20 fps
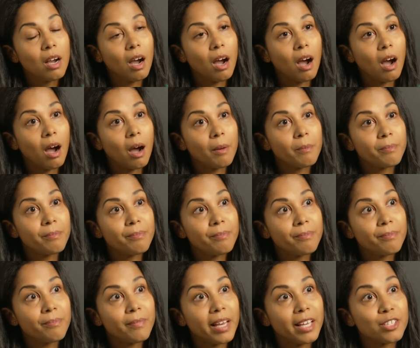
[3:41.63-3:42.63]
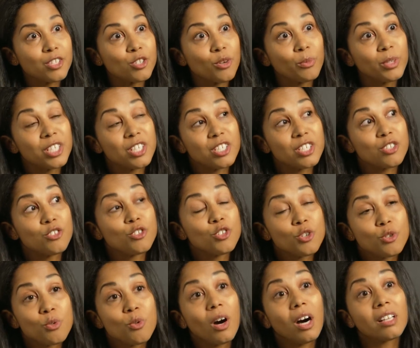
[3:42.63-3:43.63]
Um, and so we just
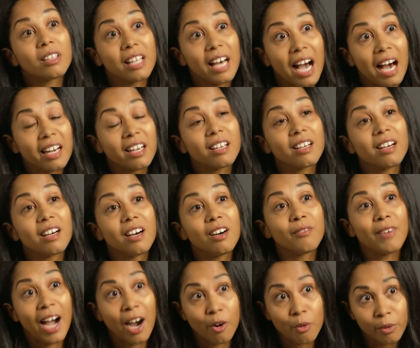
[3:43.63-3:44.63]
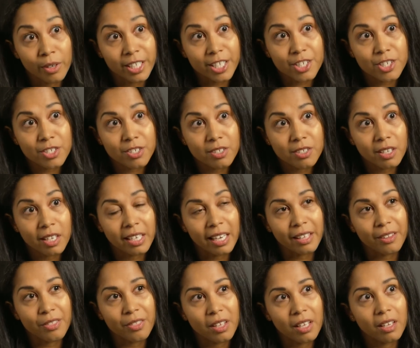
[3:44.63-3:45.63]
do a lot of outreach. And
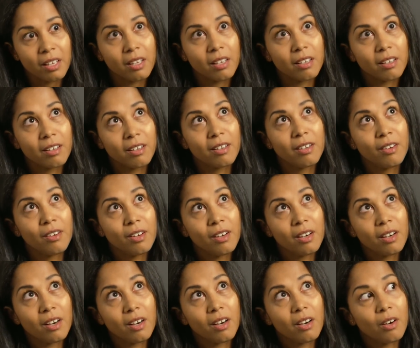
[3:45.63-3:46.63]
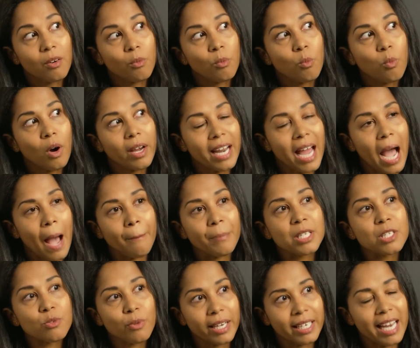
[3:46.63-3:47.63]
I think what
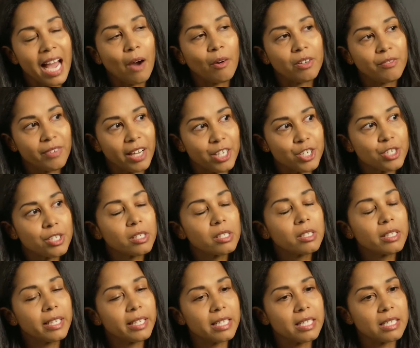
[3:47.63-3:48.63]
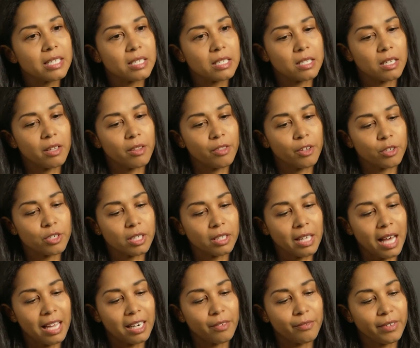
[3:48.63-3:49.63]
happens right now in venture is there's a
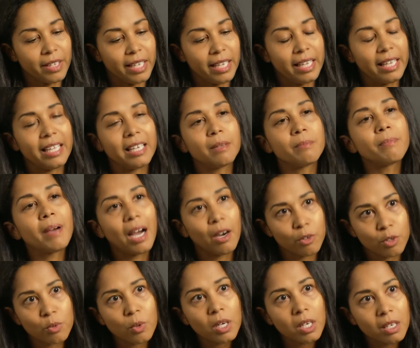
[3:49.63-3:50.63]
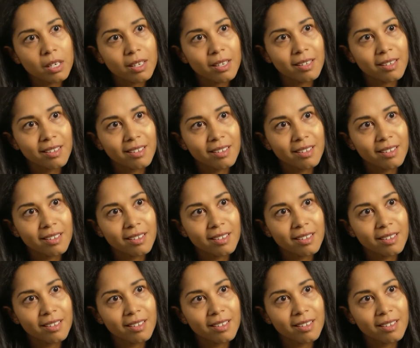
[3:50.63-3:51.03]
lot of inbound work,